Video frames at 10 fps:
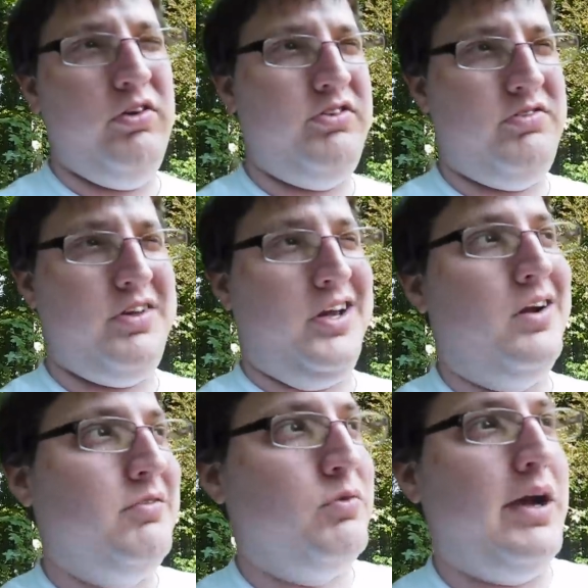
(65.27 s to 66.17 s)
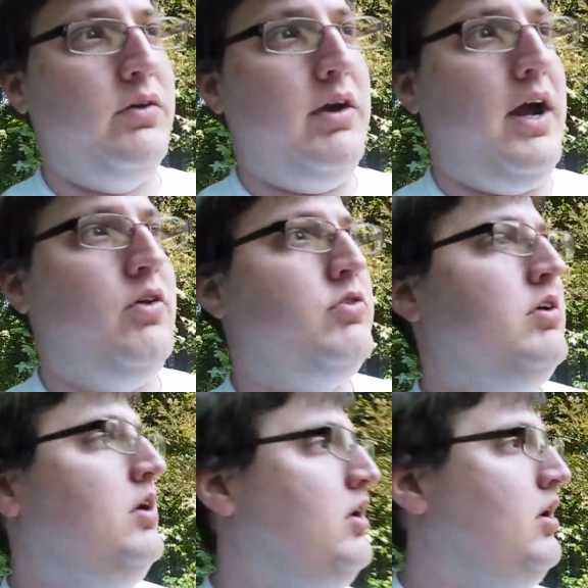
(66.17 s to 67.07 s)
it's just like kind of a regular house
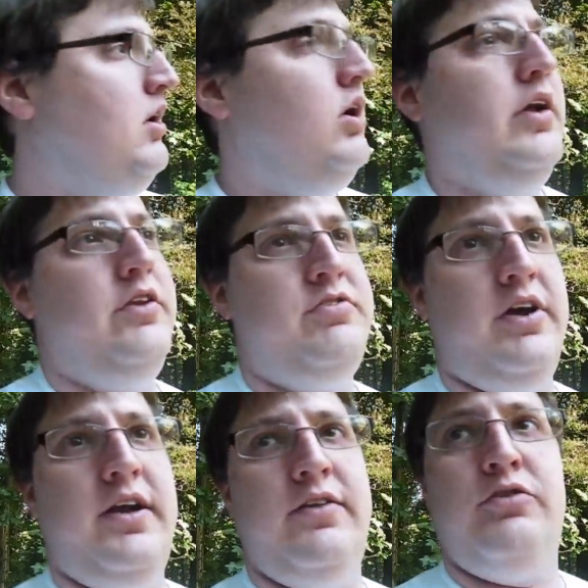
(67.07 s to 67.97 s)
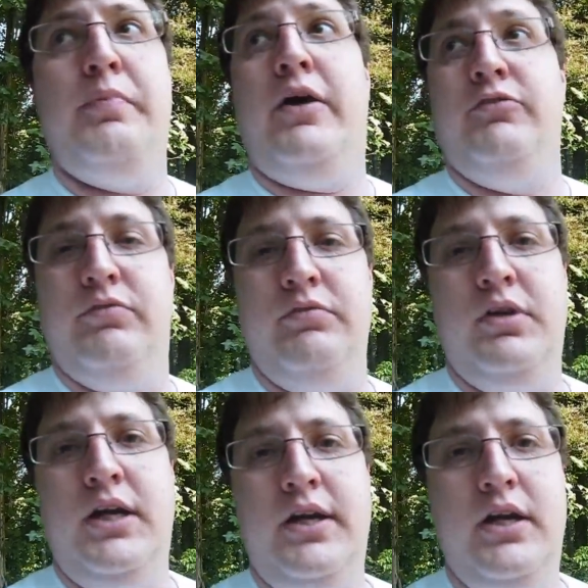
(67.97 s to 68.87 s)
on the side of this mountain.
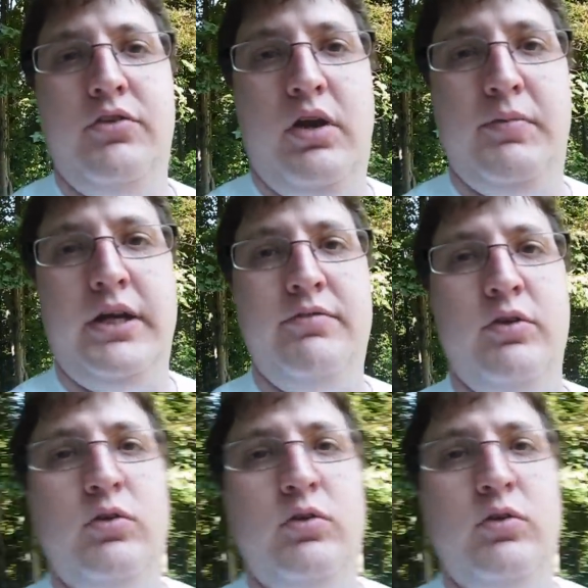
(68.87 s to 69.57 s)
And so I'm going to give